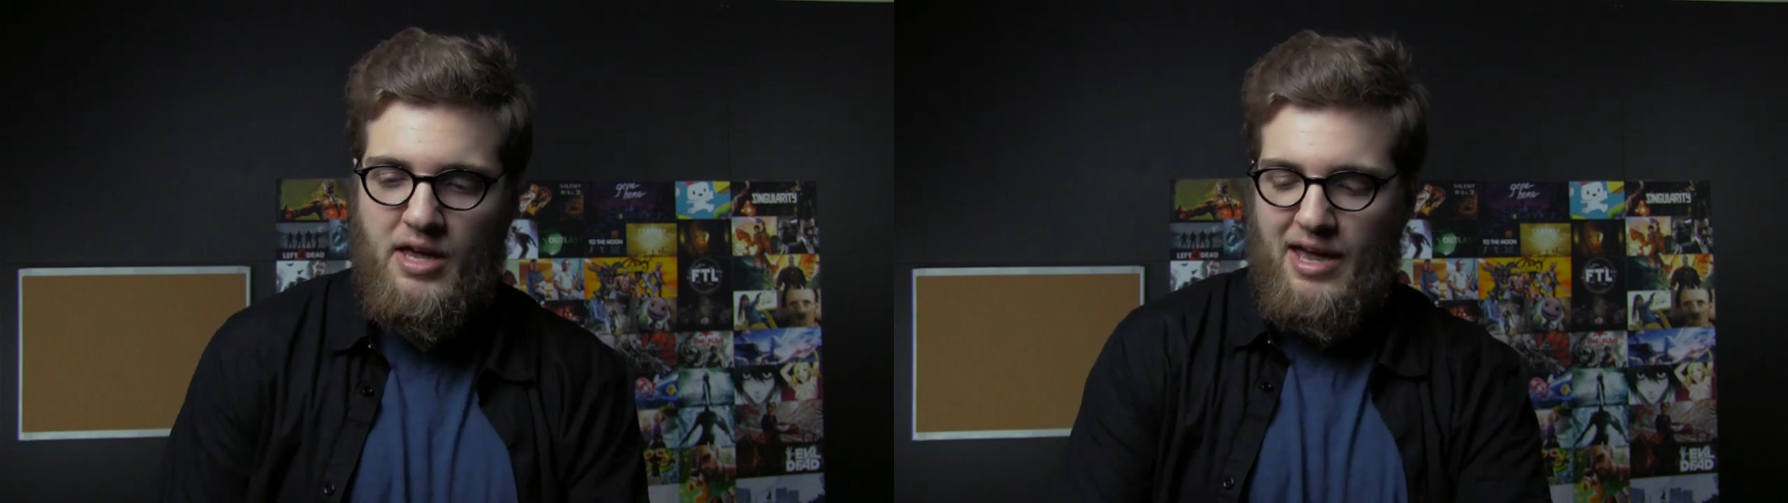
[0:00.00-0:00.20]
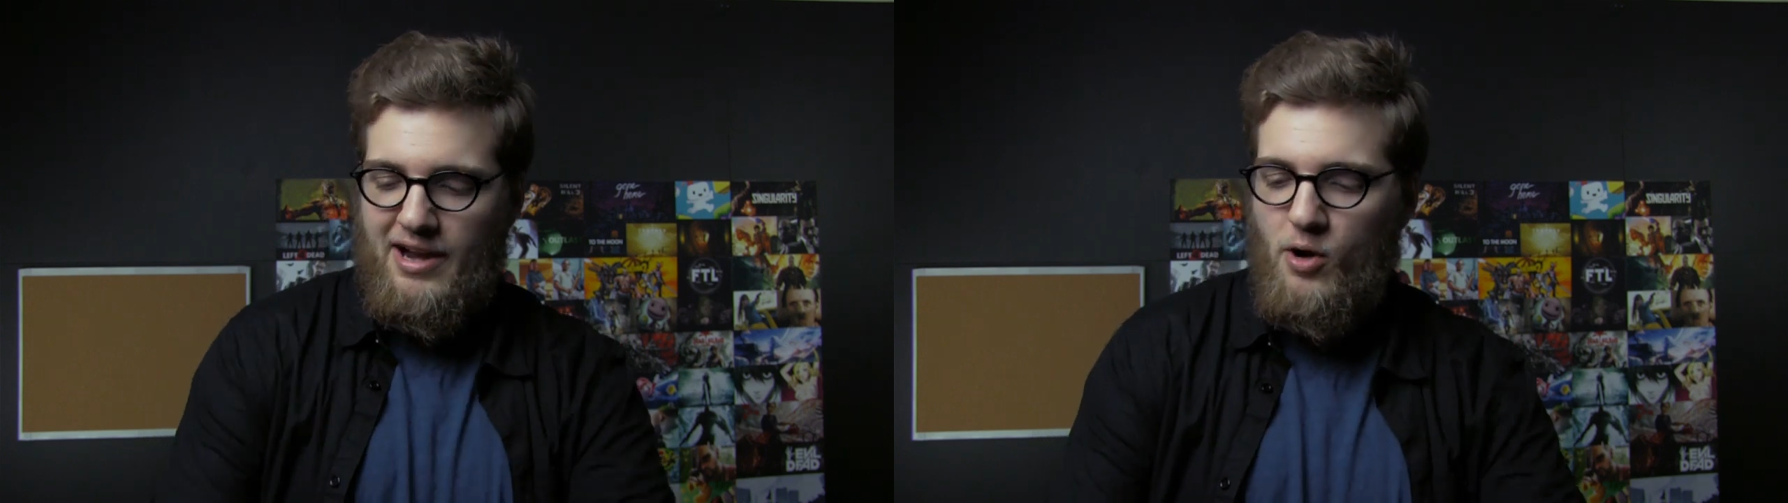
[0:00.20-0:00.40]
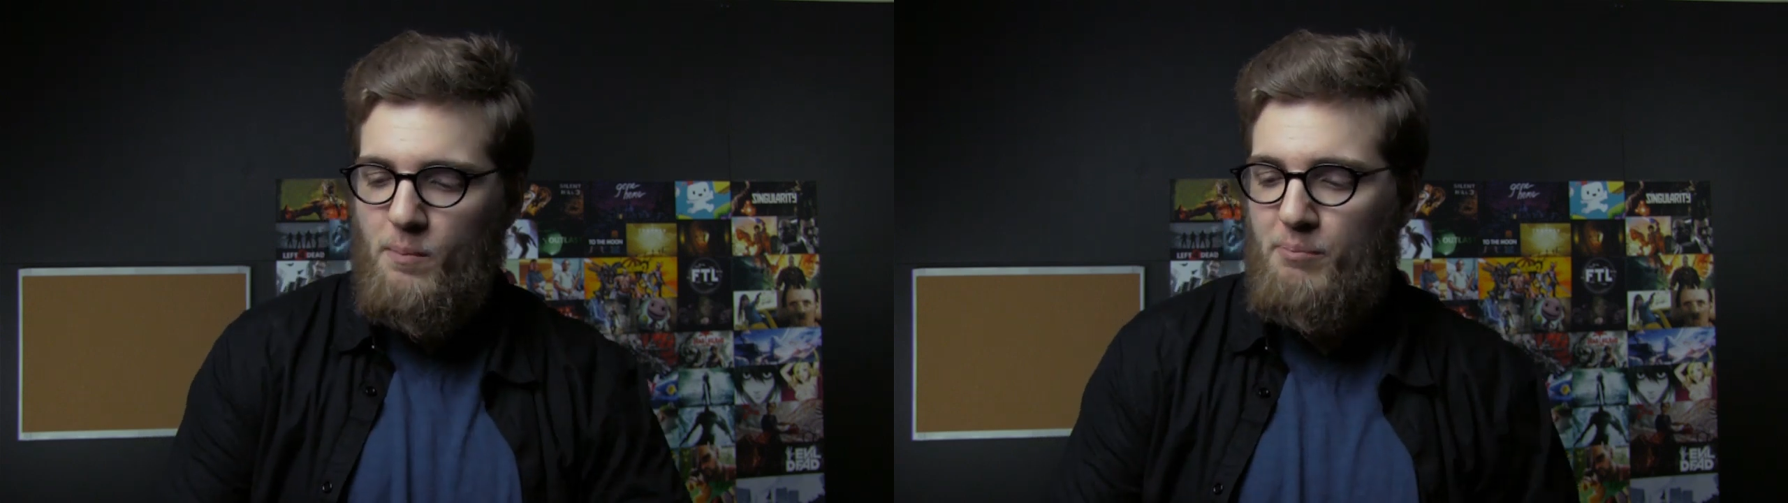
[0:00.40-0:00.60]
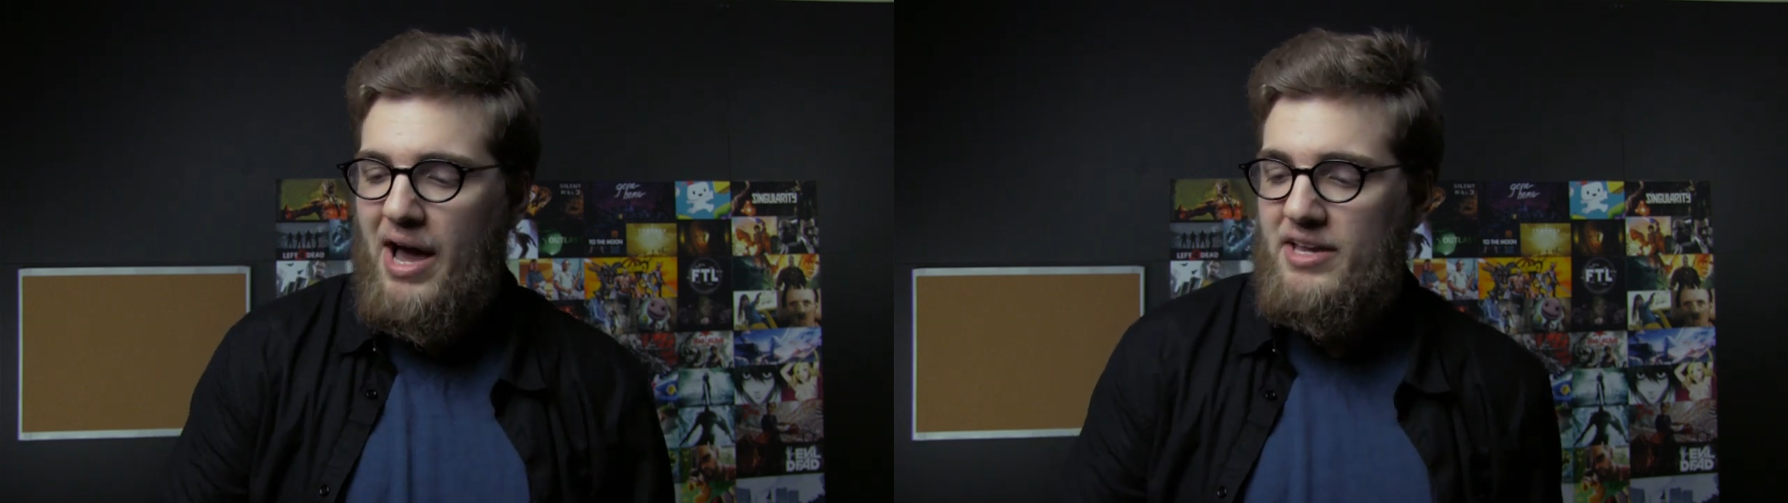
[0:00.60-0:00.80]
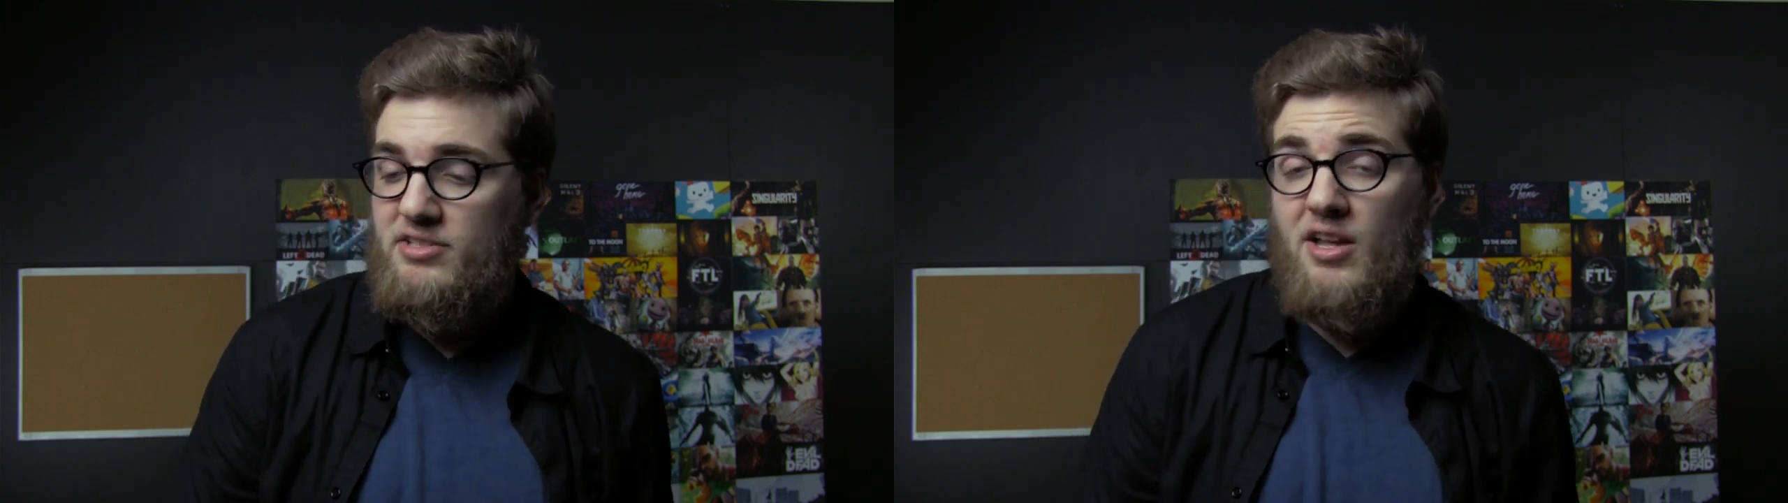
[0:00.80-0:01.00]
And I don't
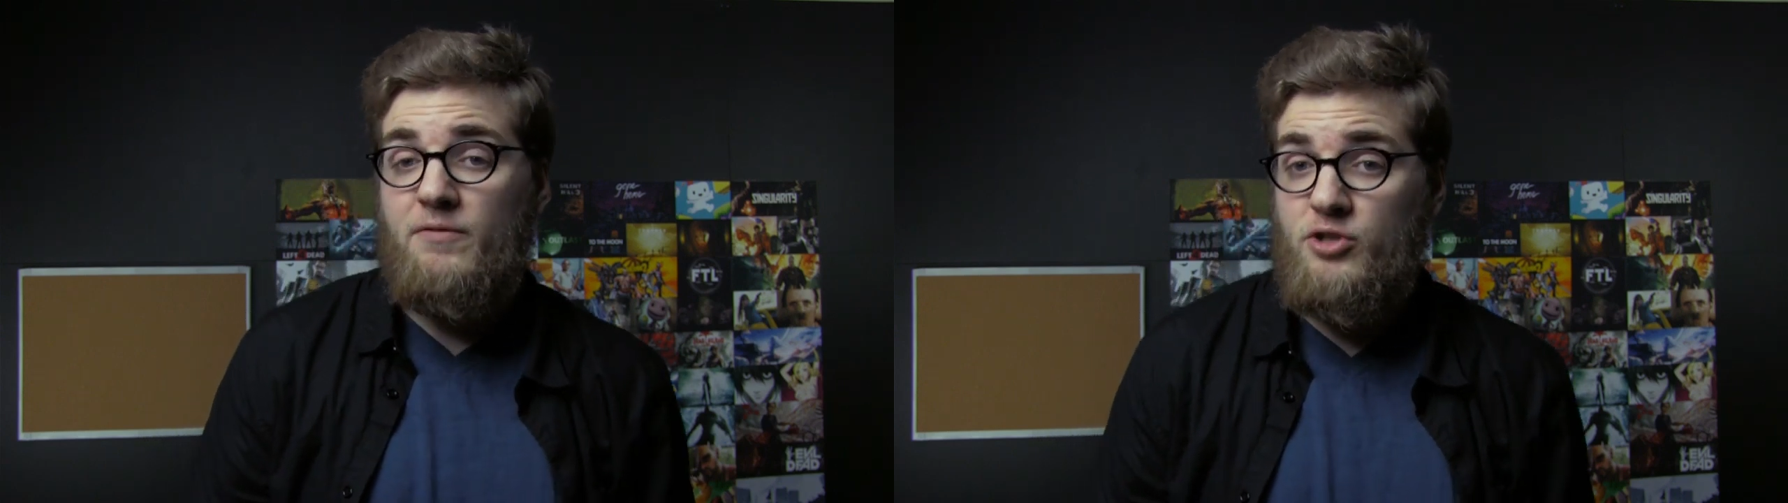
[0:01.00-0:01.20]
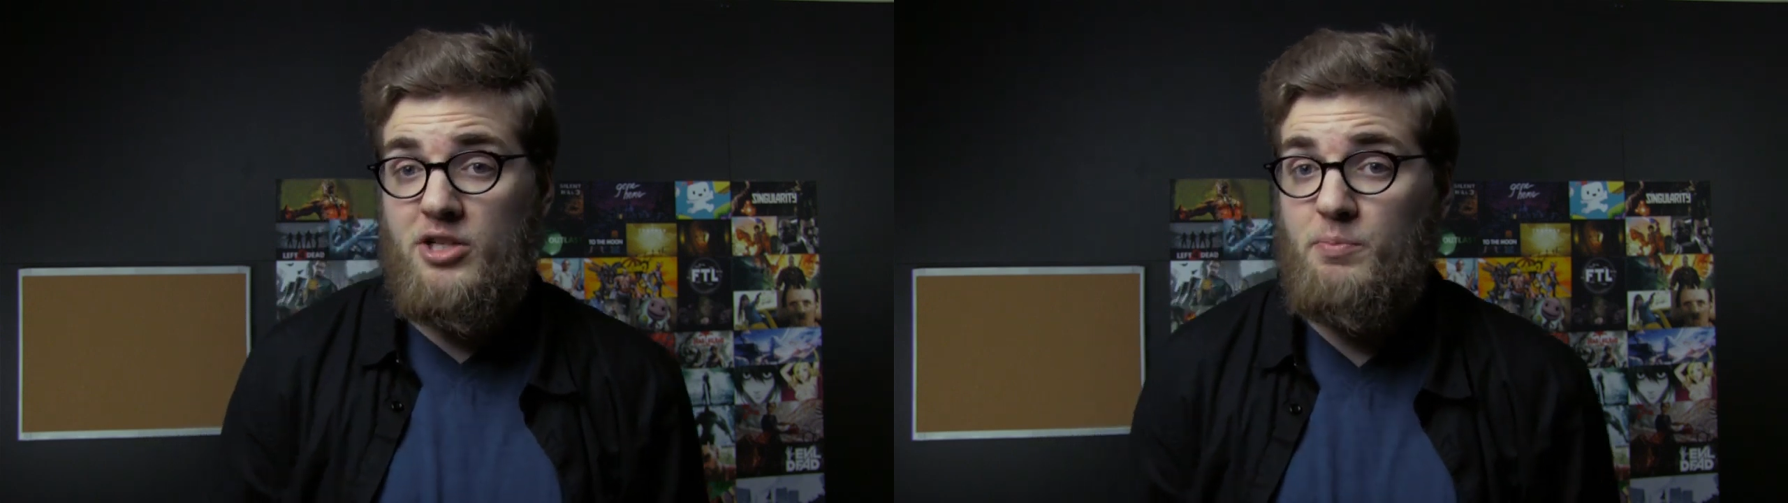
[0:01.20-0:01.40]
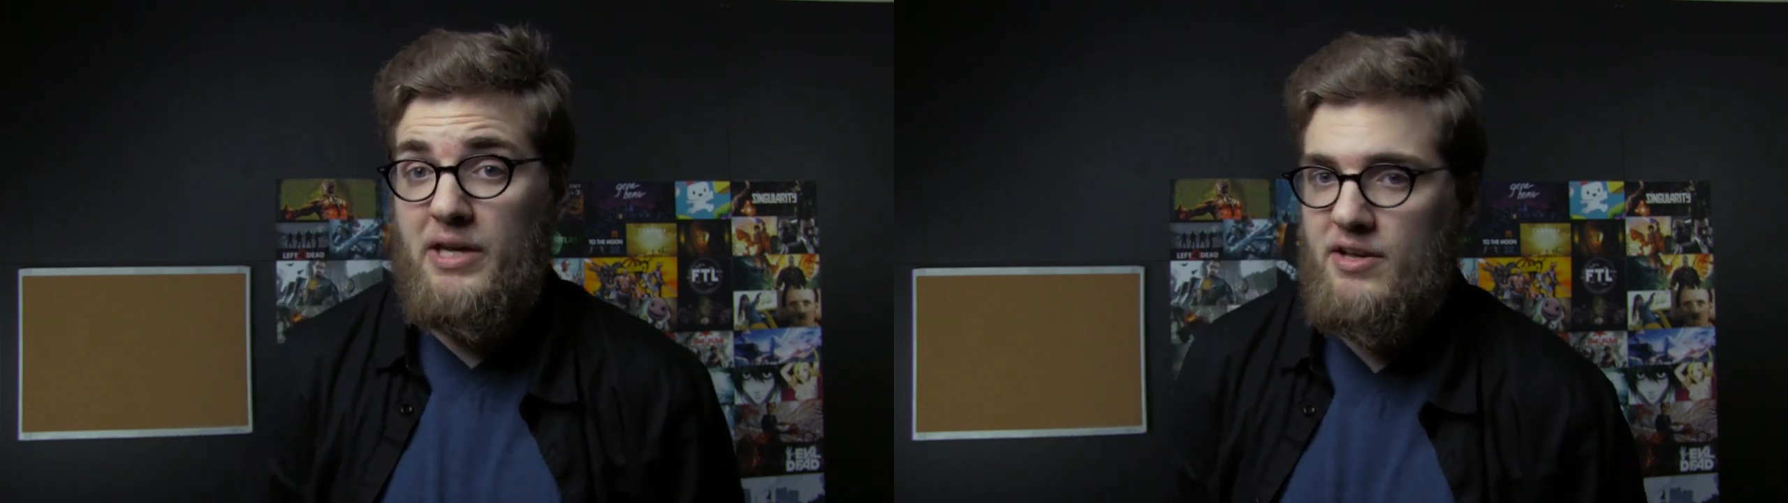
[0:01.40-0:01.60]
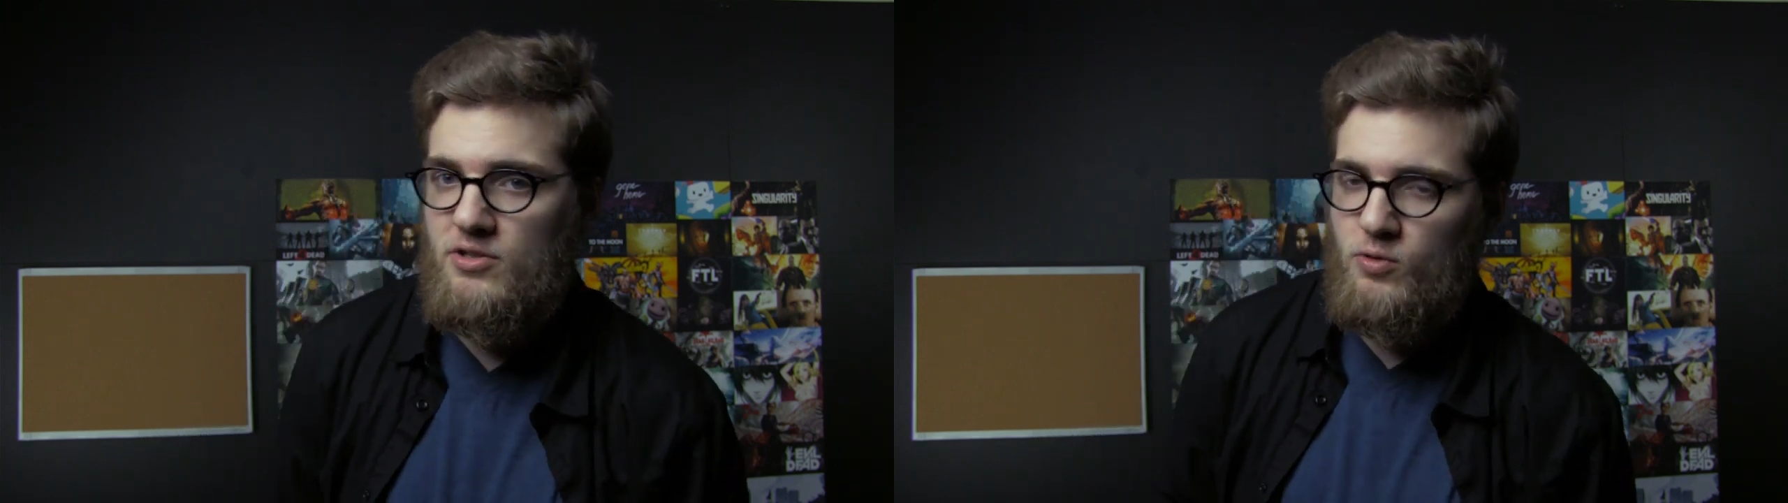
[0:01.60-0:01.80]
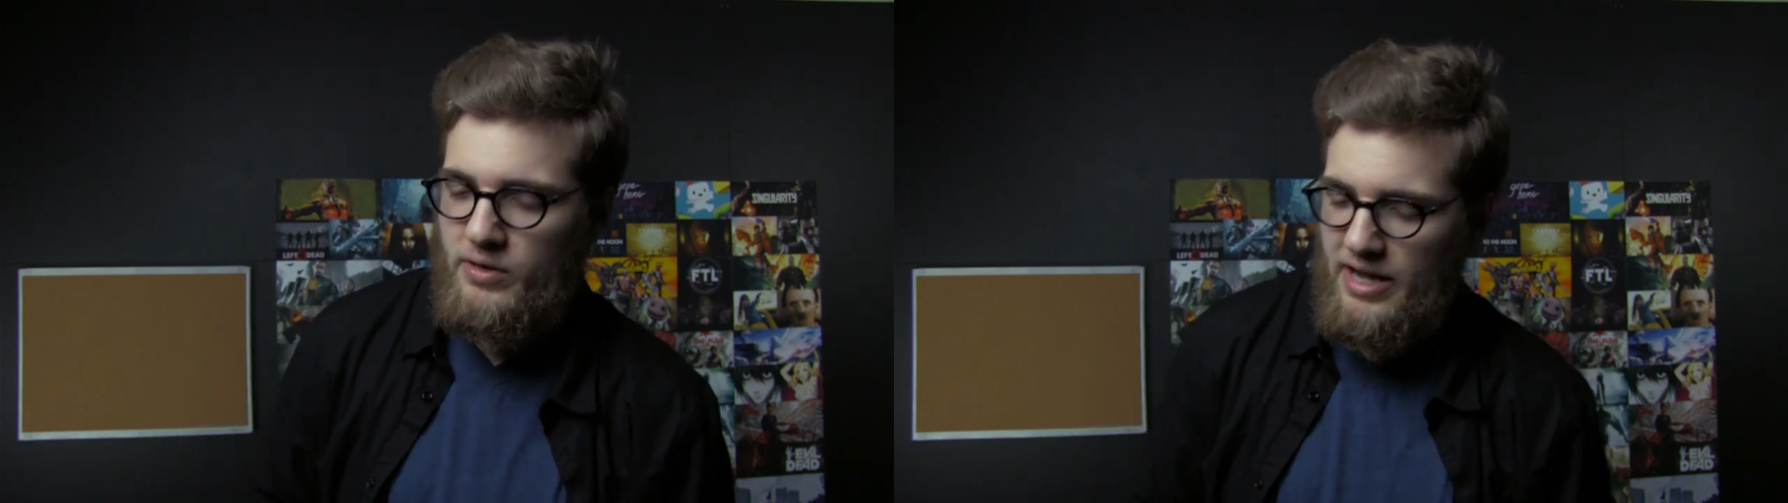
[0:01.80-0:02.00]
buy stuff just because
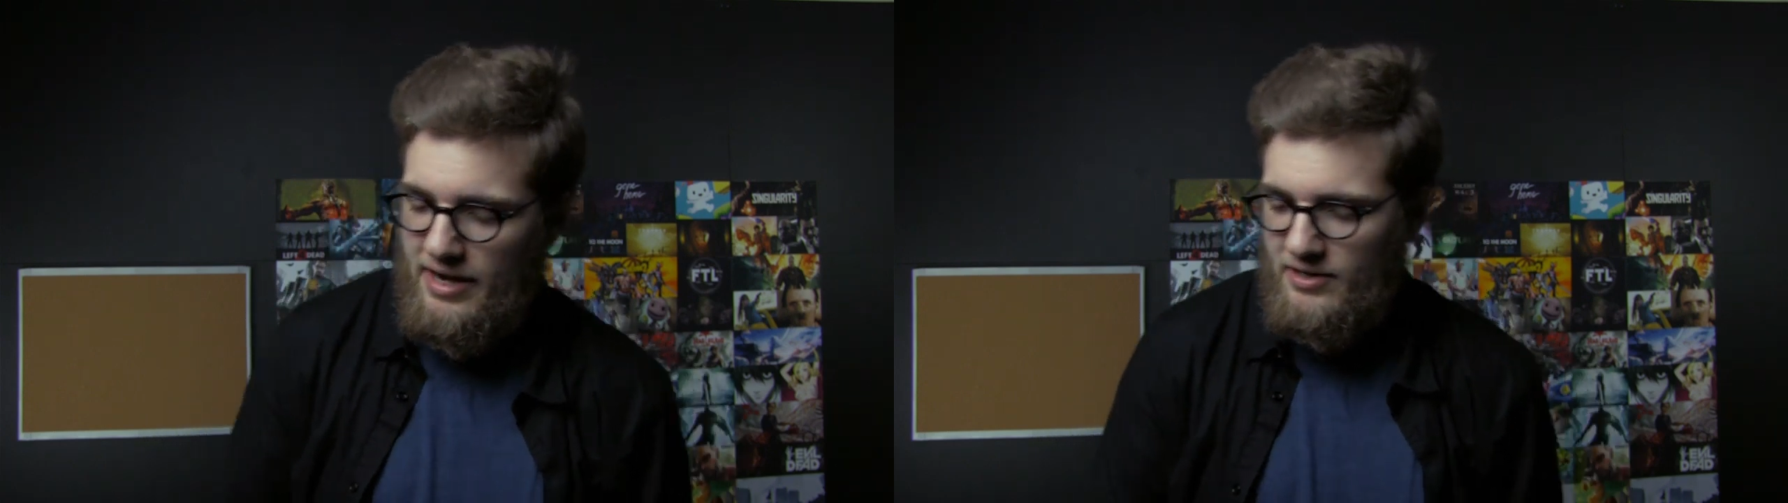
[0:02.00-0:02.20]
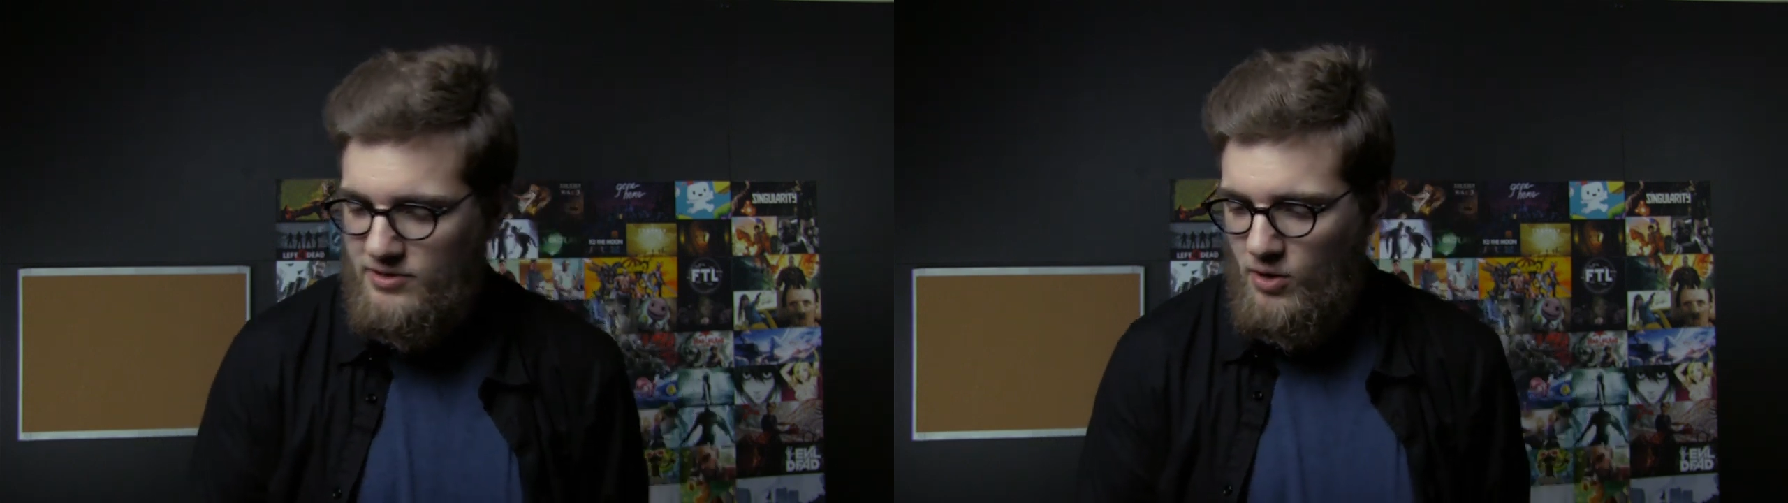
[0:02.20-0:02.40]
it's organic.